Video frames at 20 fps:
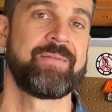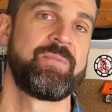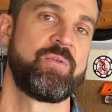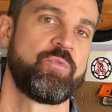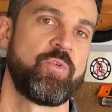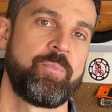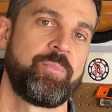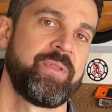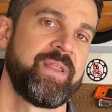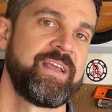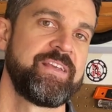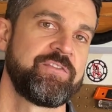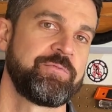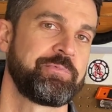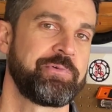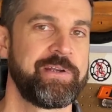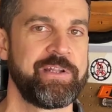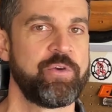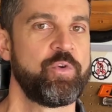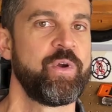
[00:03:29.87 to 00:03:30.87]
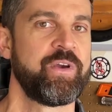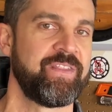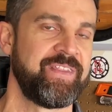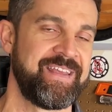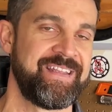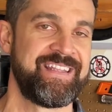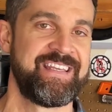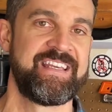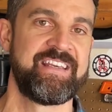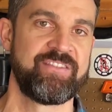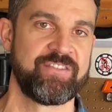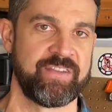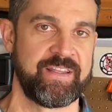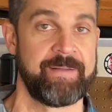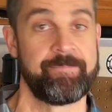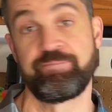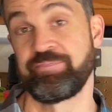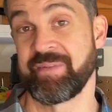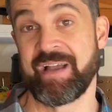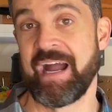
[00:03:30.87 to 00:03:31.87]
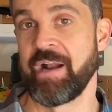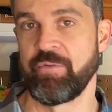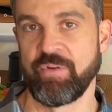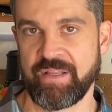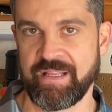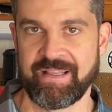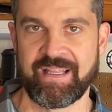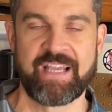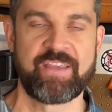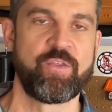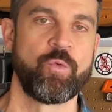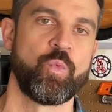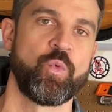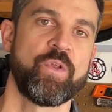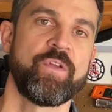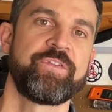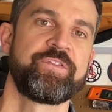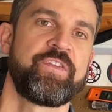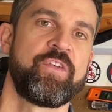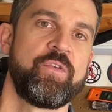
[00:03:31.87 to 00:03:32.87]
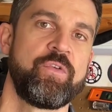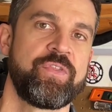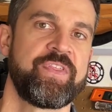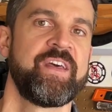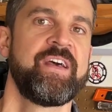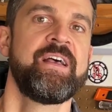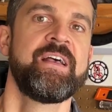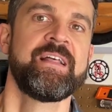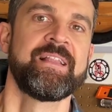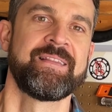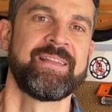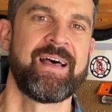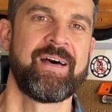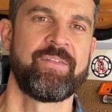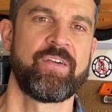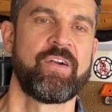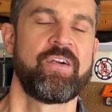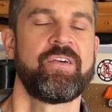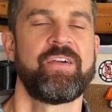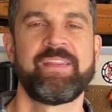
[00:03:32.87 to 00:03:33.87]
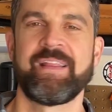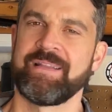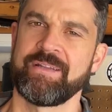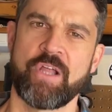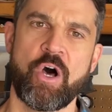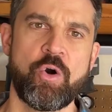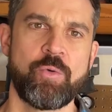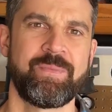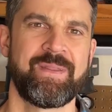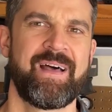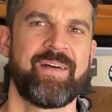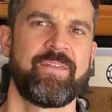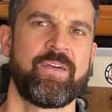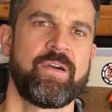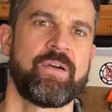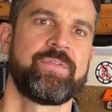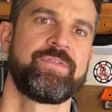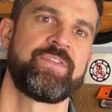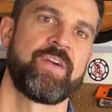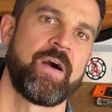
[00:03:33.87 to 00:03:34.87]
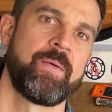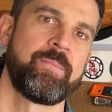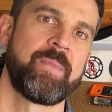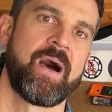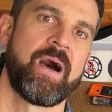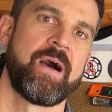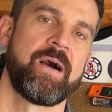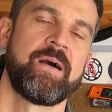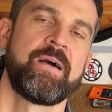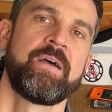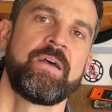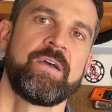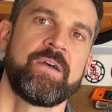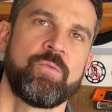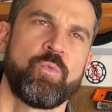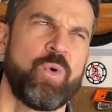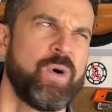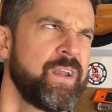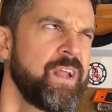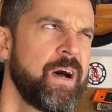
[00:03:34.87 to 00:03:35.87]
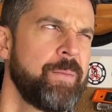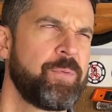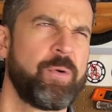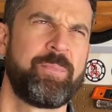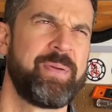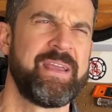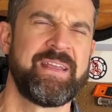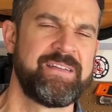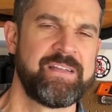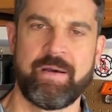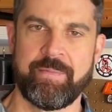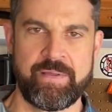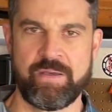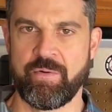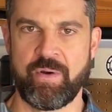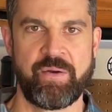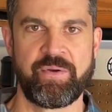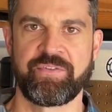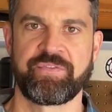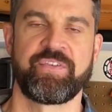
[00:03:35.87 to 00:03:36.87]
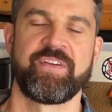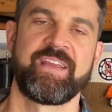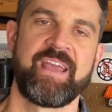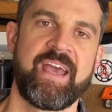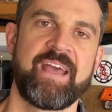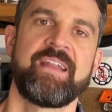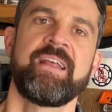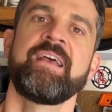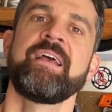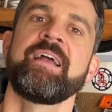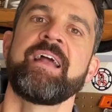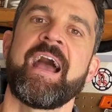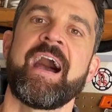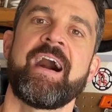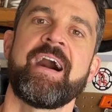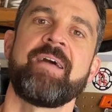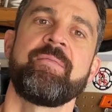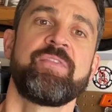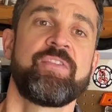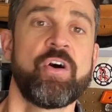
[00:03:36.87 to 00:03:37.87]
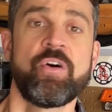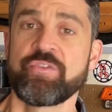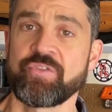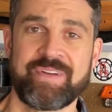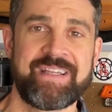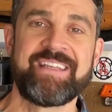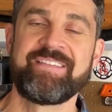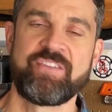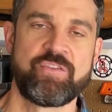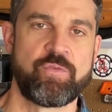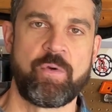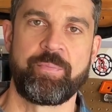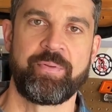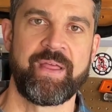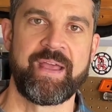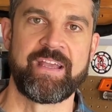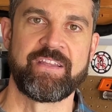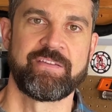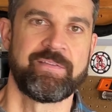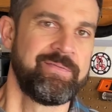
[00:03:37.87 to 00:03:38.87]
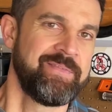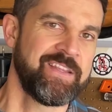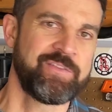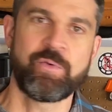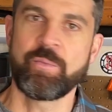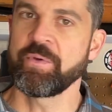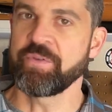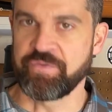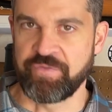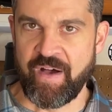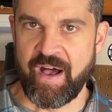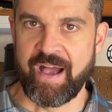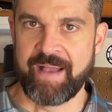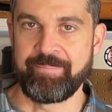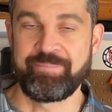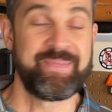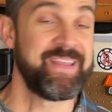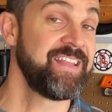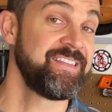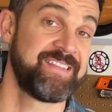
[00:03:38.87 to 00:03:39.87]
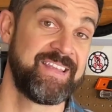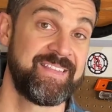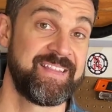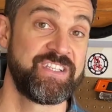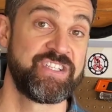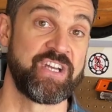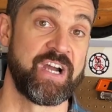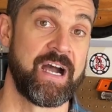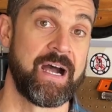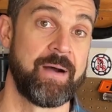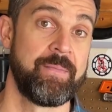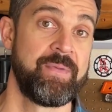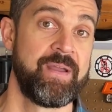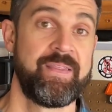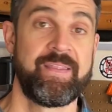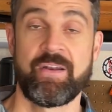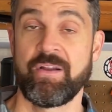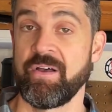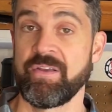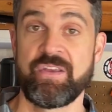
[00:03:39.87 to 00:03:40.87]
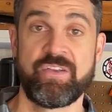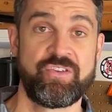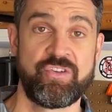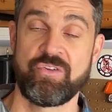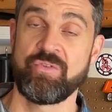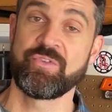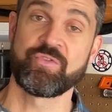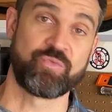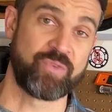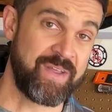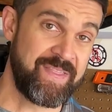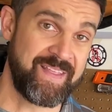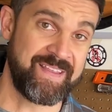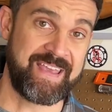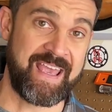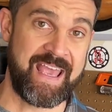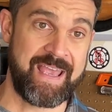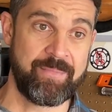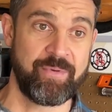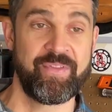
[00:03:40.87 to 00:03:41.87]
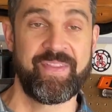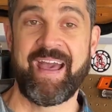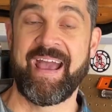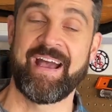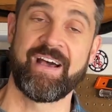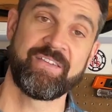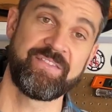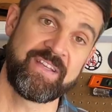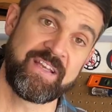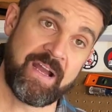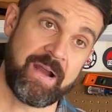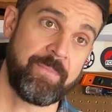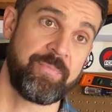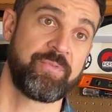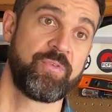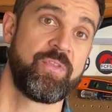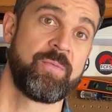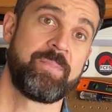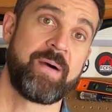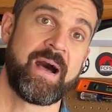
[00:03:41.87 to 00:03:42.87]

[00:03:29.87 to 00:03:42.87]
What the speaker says: can be replaced pretty quickly and easily. I really like the wolf tooth lever and the loam lever from 1UP or BMW, I always forget. Those are easy to replace. This one was fine. It did the job. And then all you do is run the cable and the housing up through the